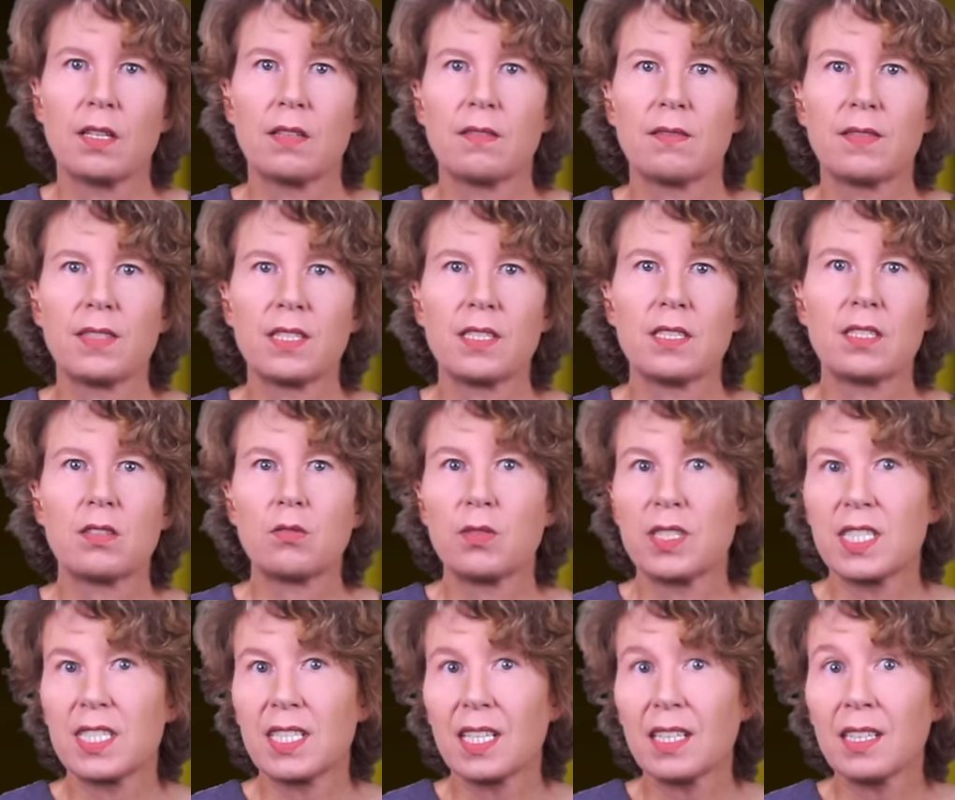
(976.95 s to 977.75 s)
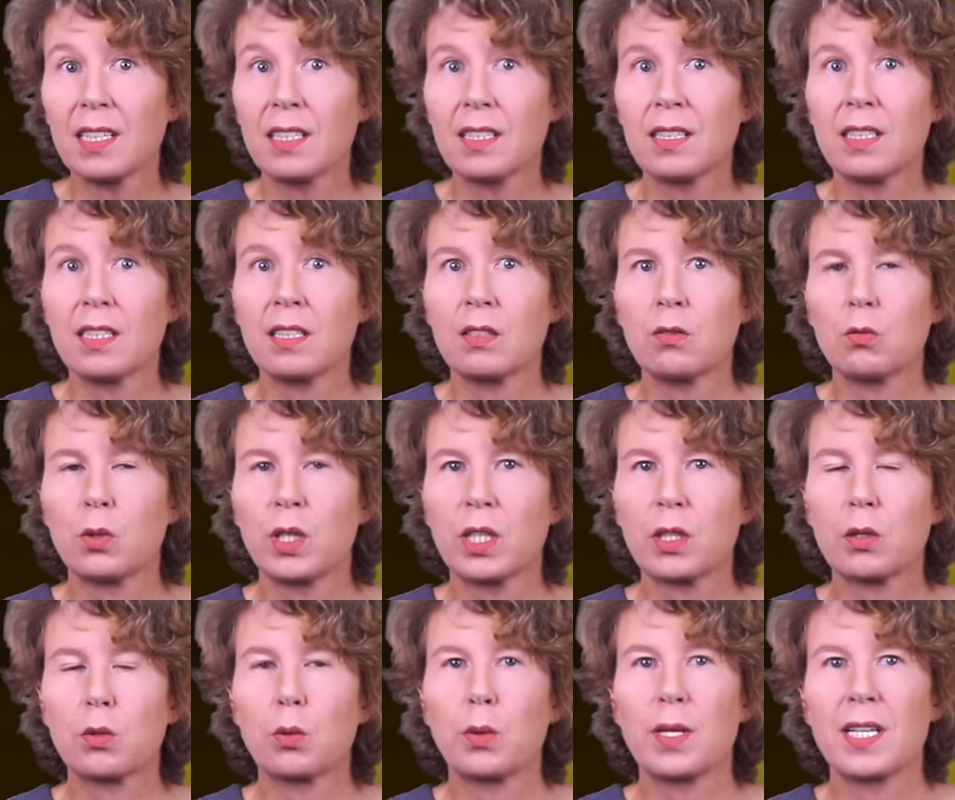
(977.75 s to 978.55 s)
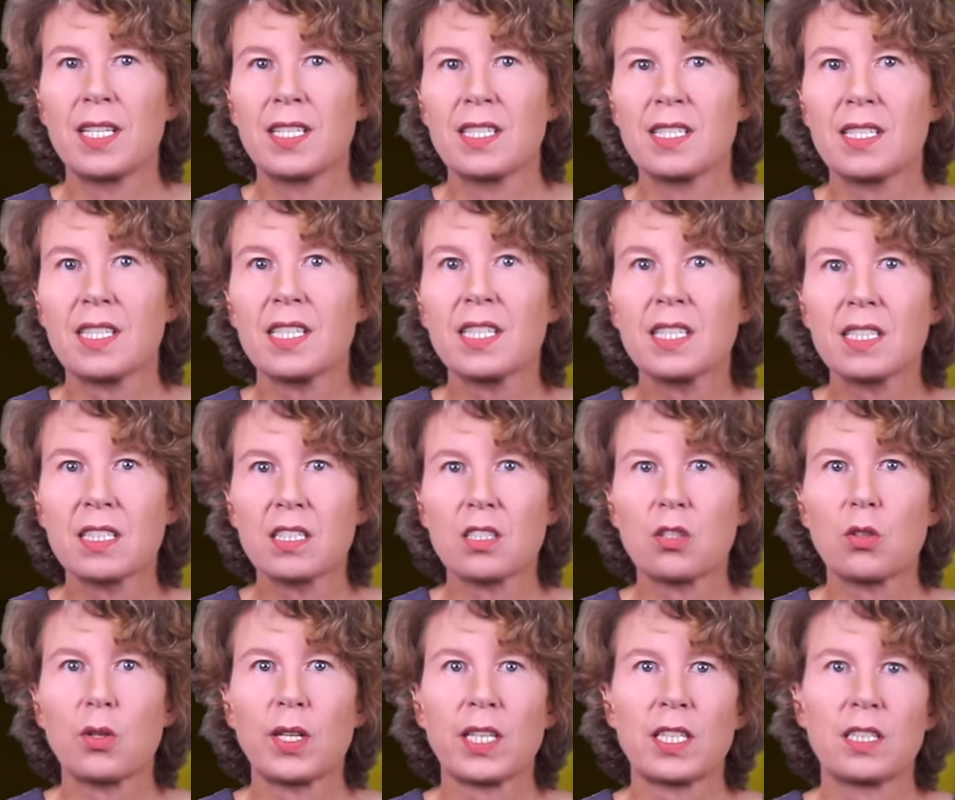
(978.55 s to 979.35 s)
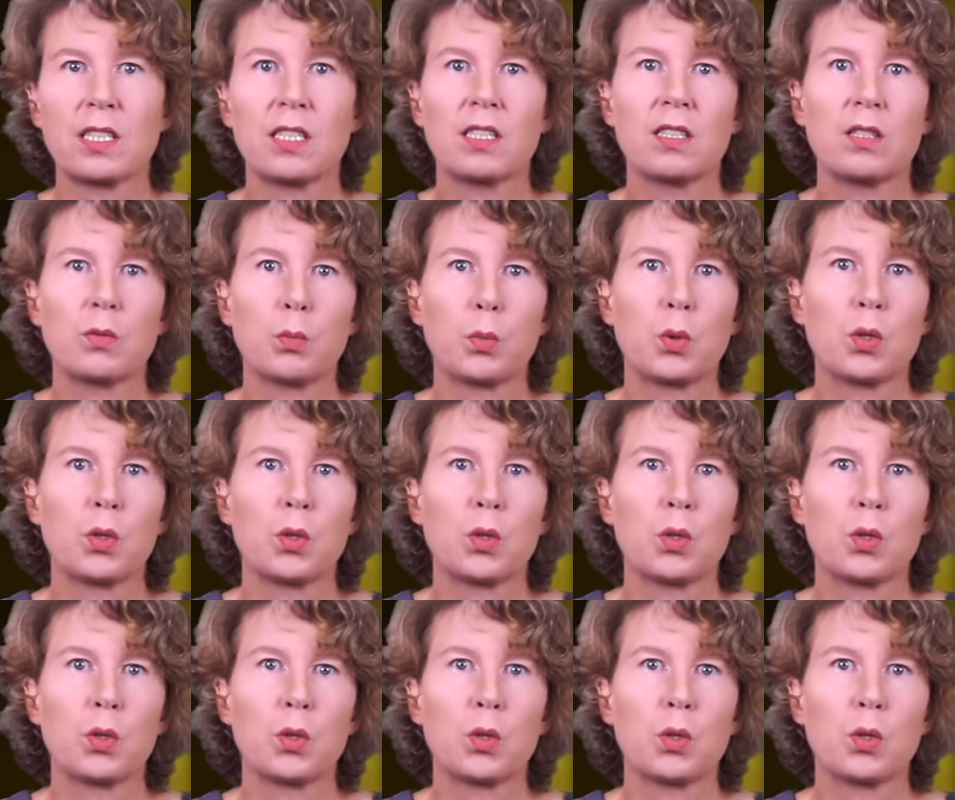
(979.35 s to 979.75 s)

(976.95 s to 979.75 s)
This recycling requires extracting the